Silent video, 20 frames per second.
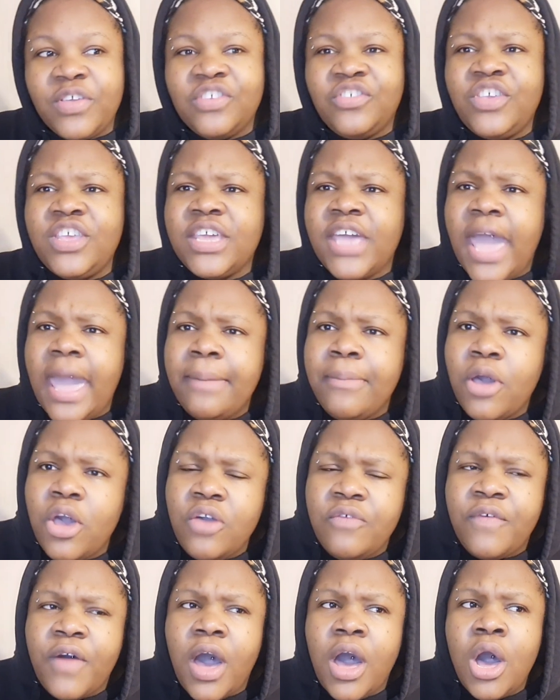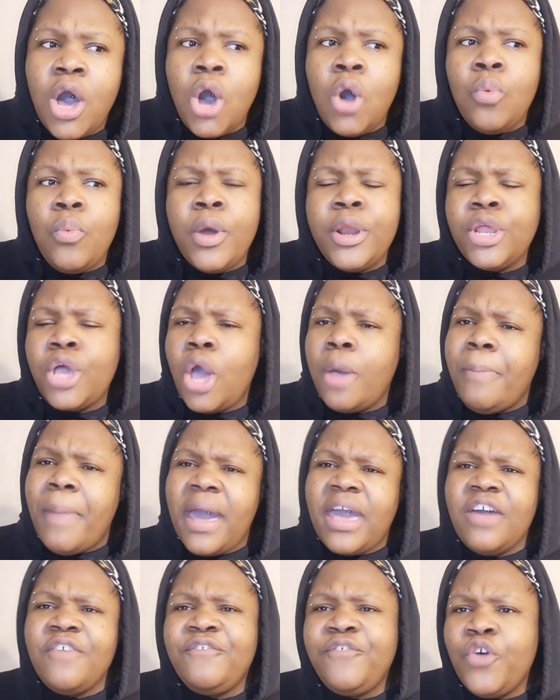Because she came over, want to go
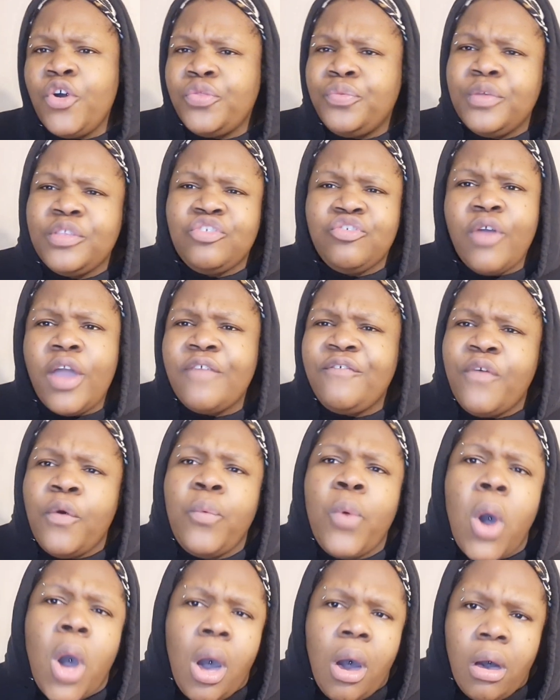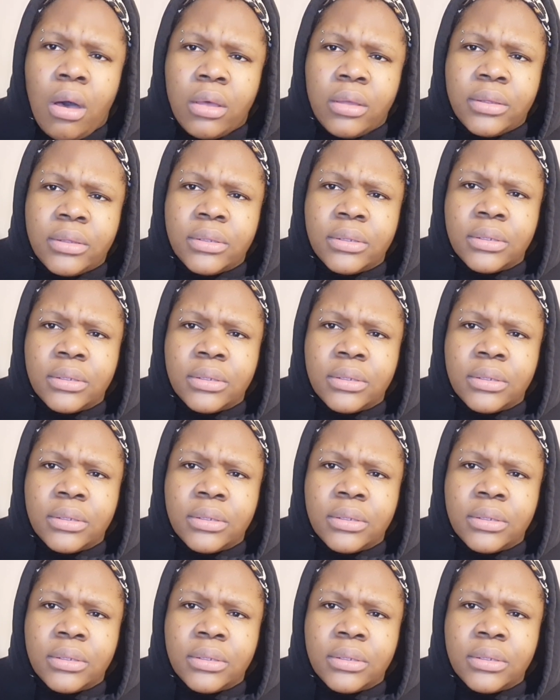back and forth with Trey for what?